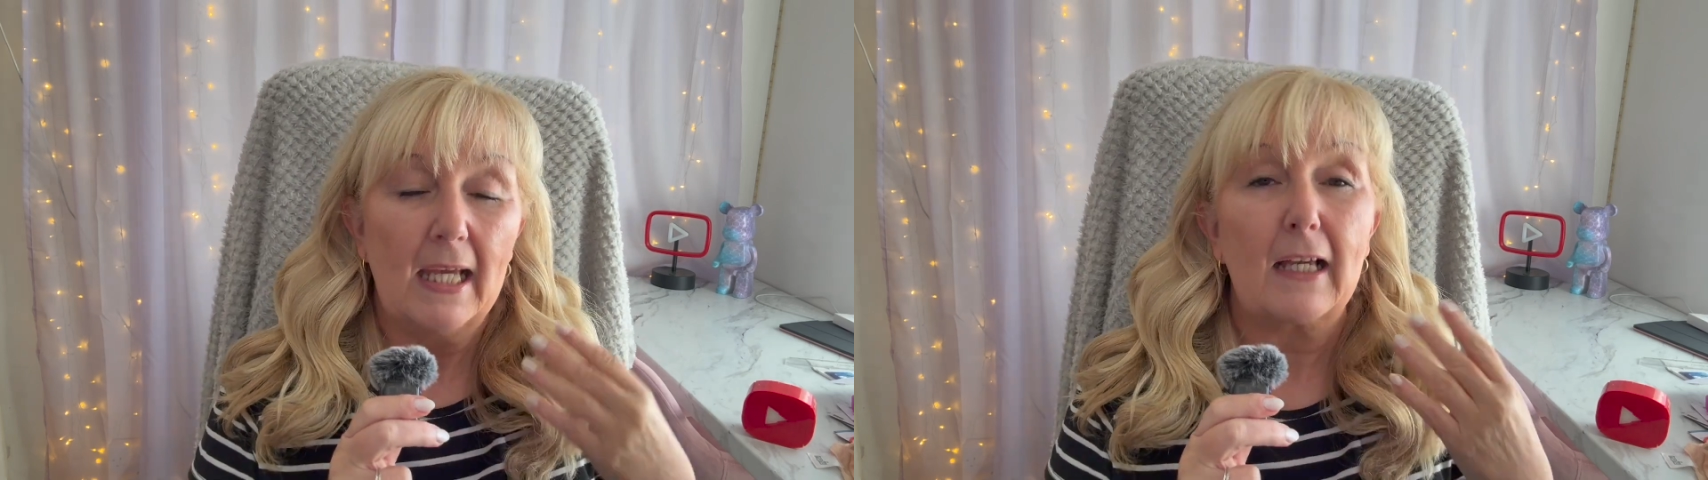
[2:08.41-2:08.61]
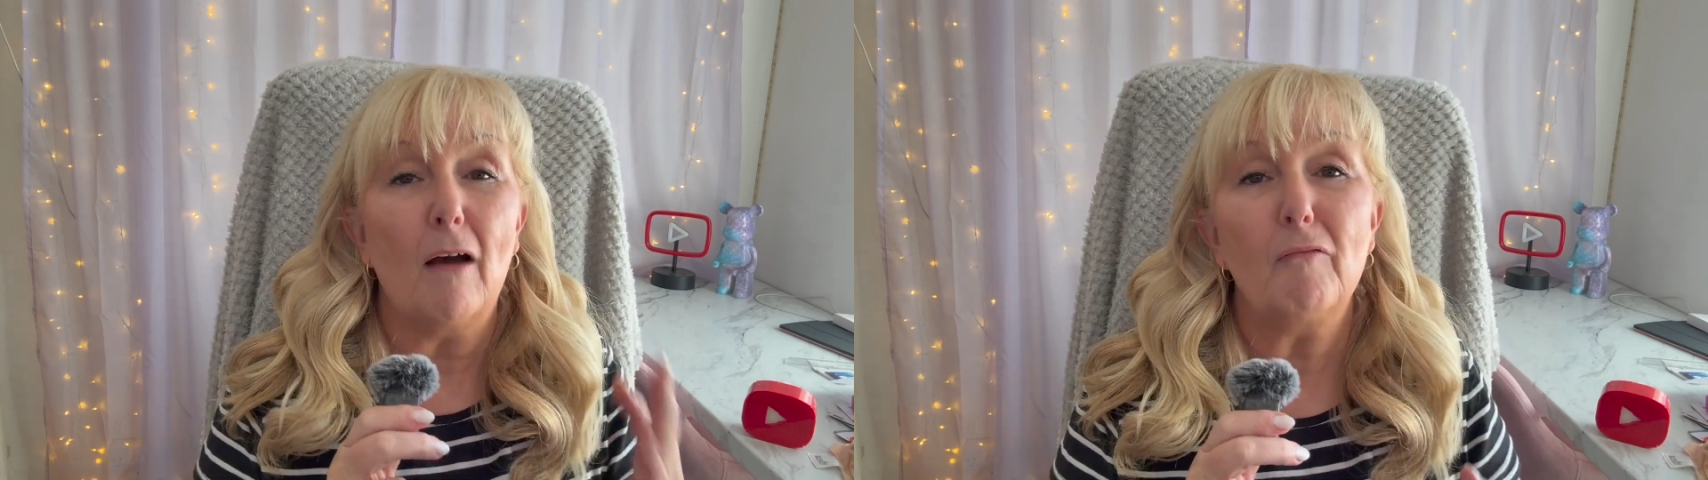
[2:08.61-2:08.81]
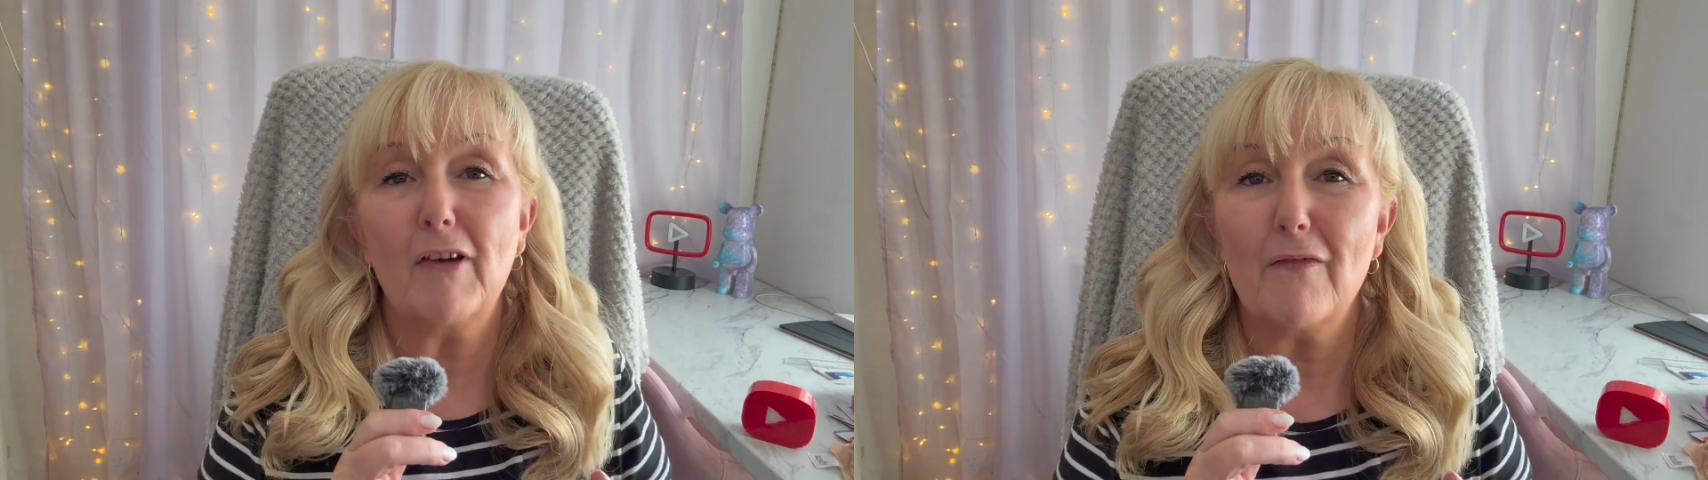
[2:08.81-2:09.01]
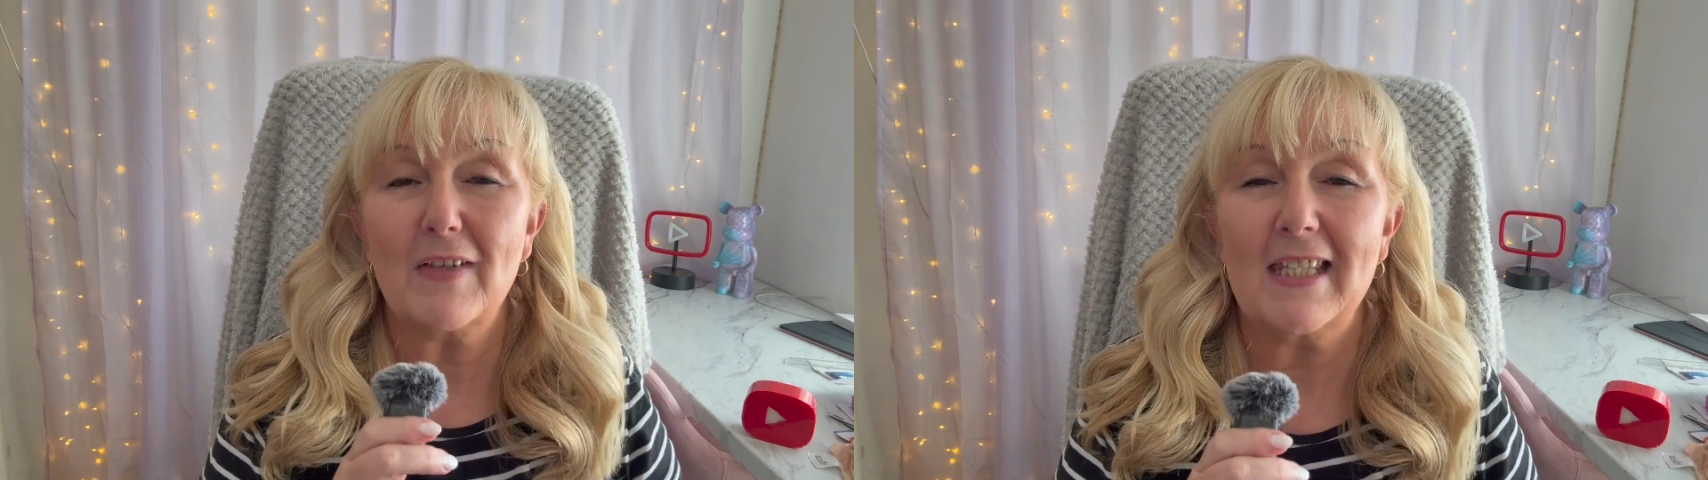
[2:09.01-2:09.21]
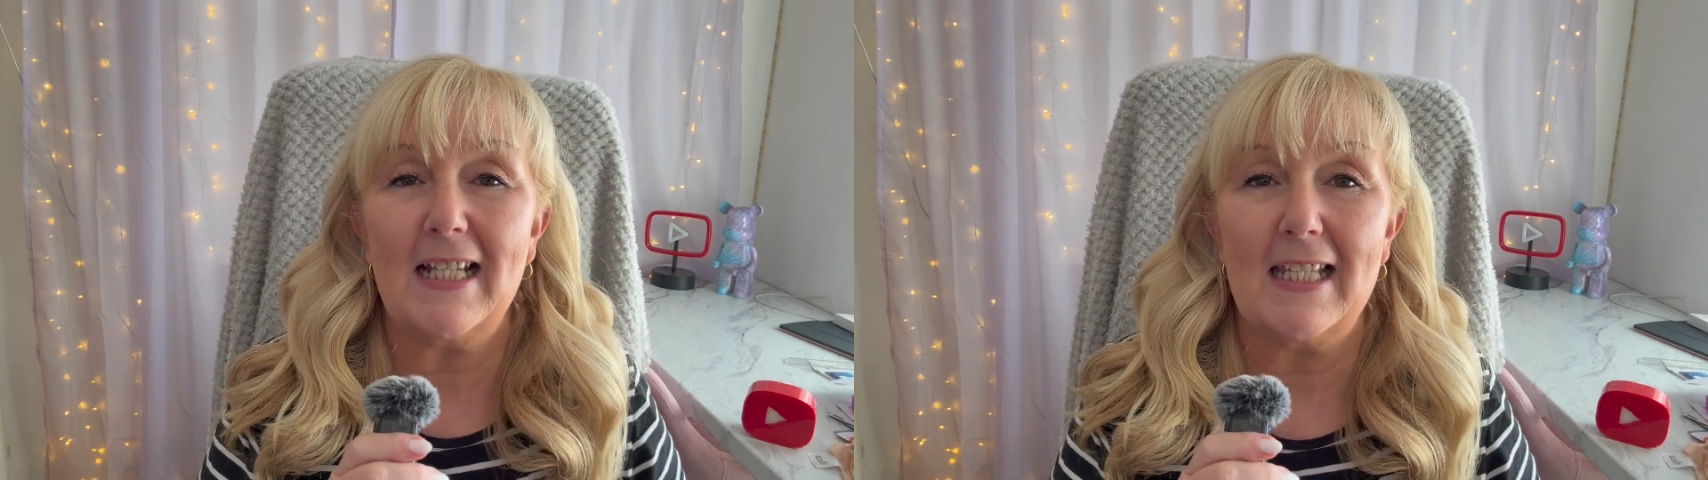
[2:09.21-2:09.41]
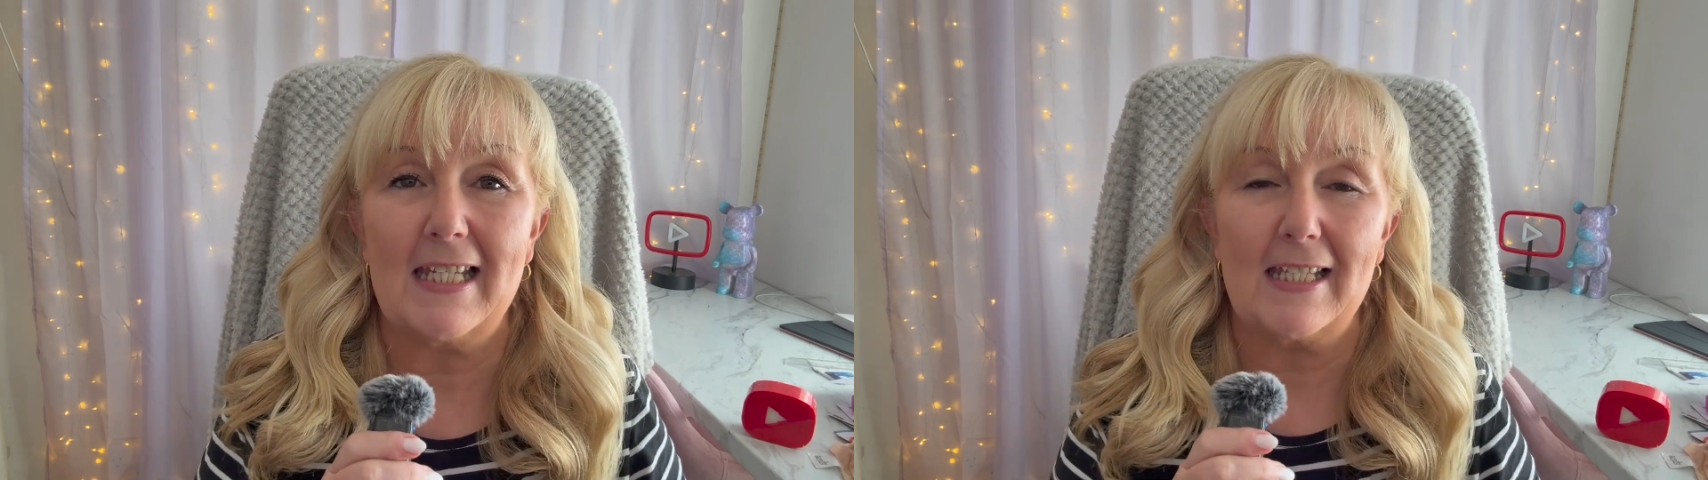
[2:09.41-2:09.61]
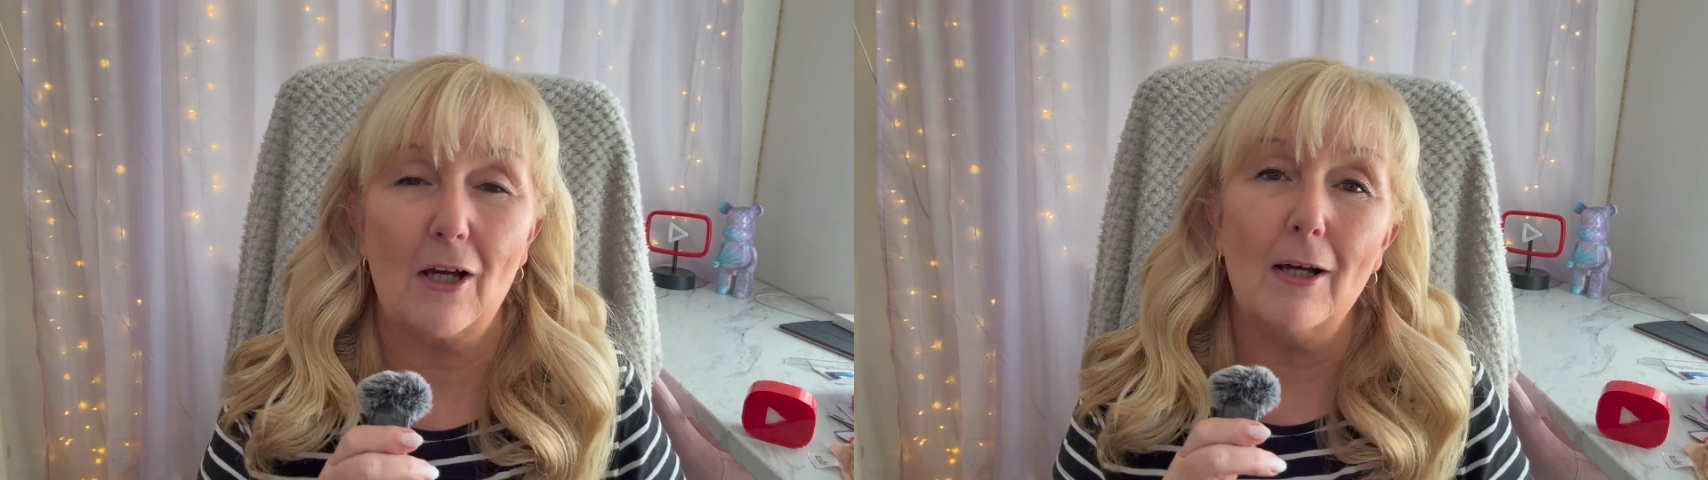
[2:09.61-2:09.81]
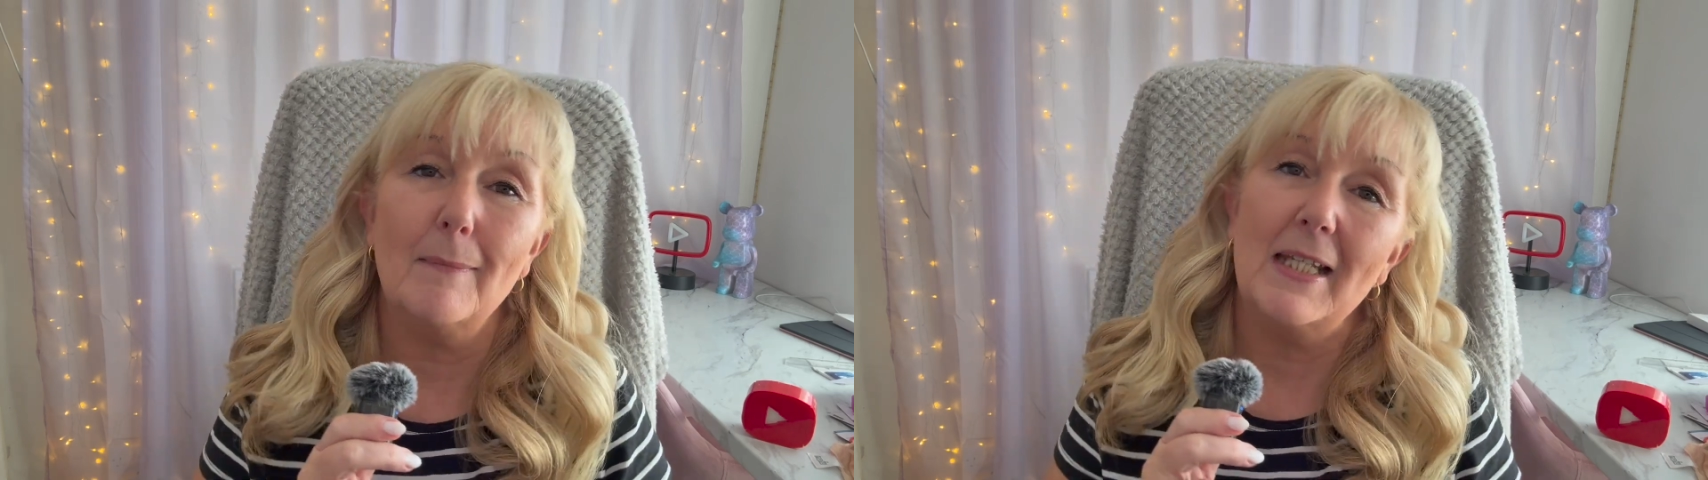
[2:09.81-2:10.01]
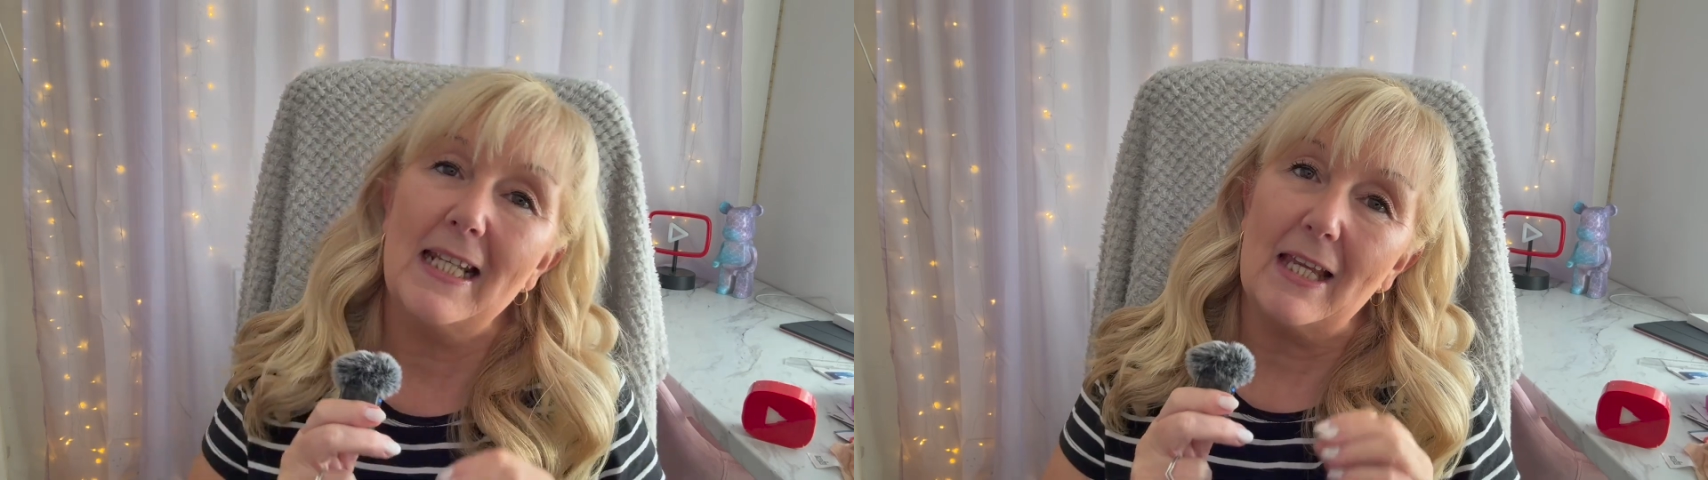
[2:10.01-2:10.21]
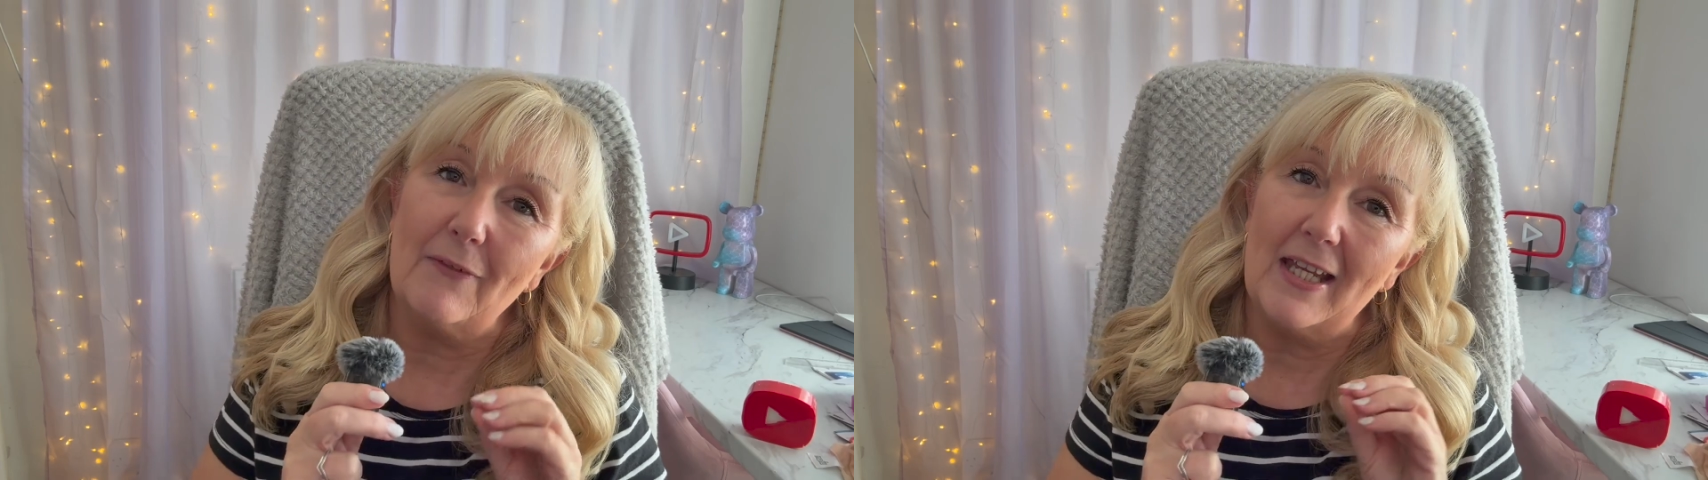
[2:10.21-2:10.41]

Comfort and facilities, I'm going to give it